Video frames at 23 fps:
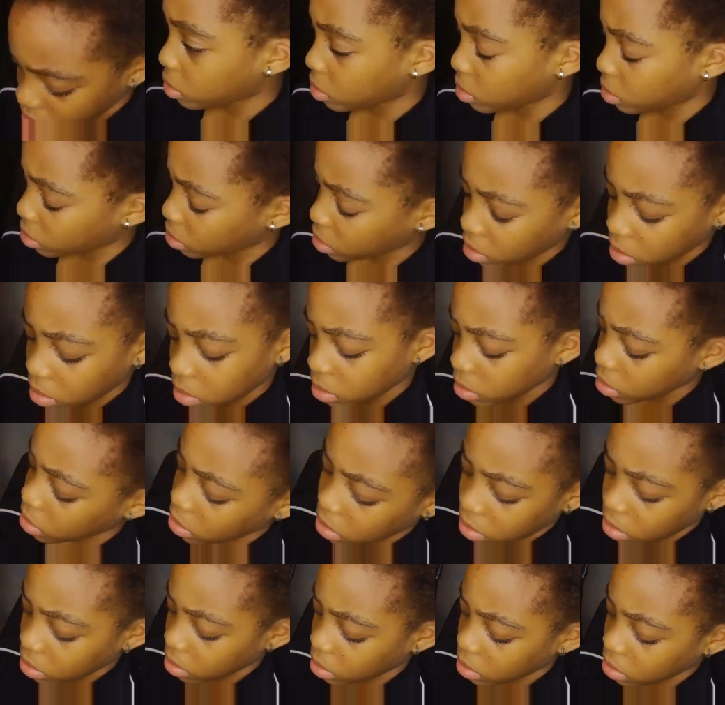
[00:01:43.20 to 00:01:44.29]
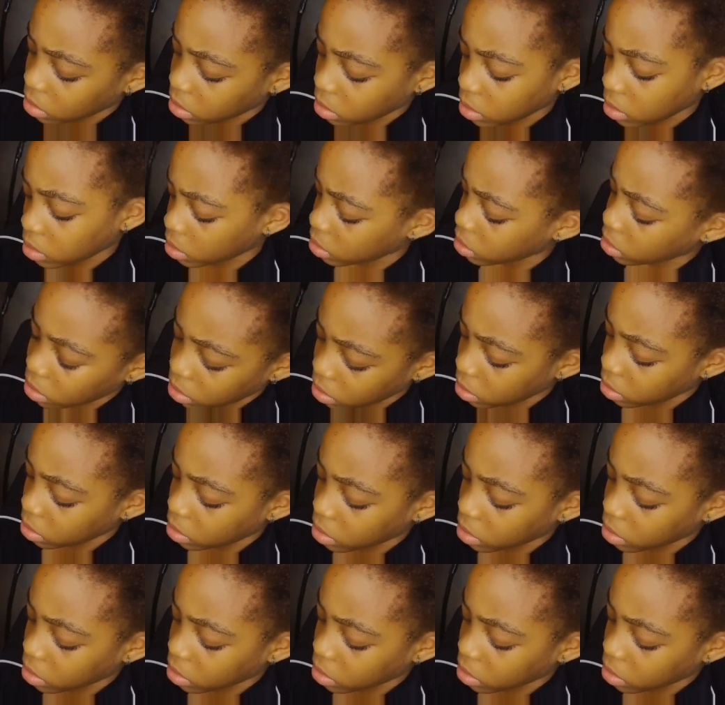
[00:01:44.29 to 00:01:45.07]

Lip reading: process go very easy.